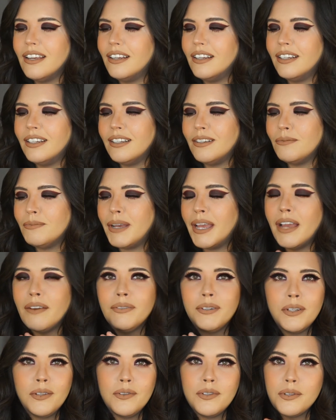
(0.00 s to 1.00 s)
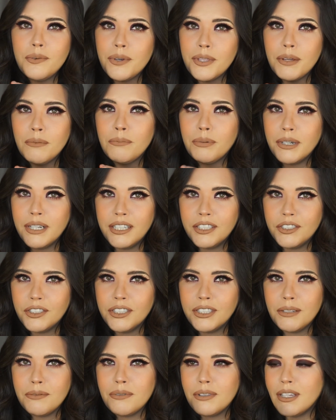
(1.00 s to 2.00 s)
I have to use it with a brush or
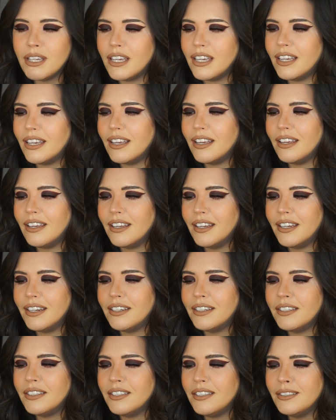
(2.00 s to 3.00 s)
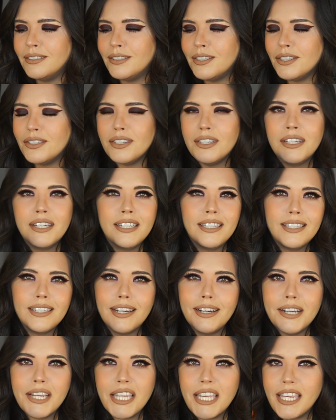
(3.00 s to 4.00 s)
something, and it's just, it gets
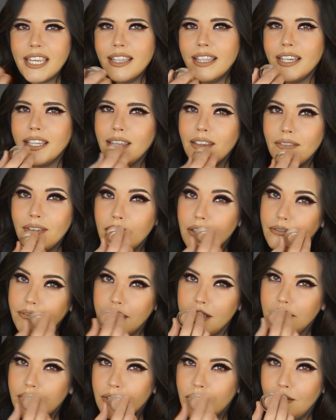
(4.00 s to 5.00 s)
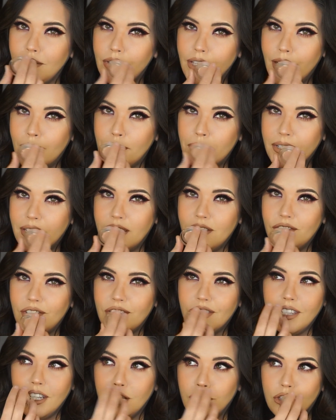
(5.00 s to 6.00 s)
gunky. Like even if I do the
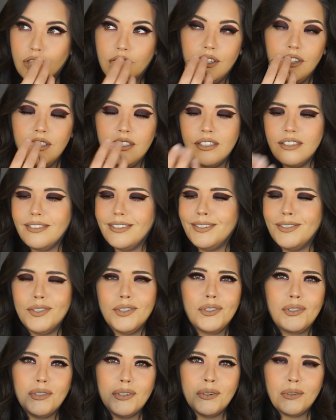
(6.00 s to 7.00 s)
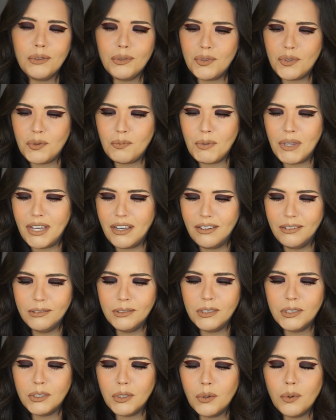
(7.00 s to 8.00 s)
application like this, it grosses me out.
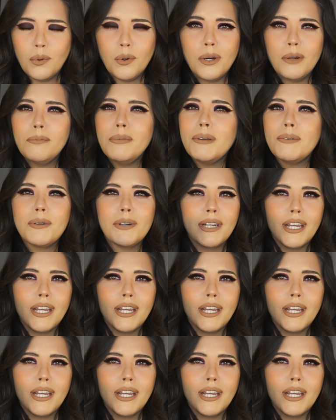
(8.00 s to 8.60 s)
So I'm never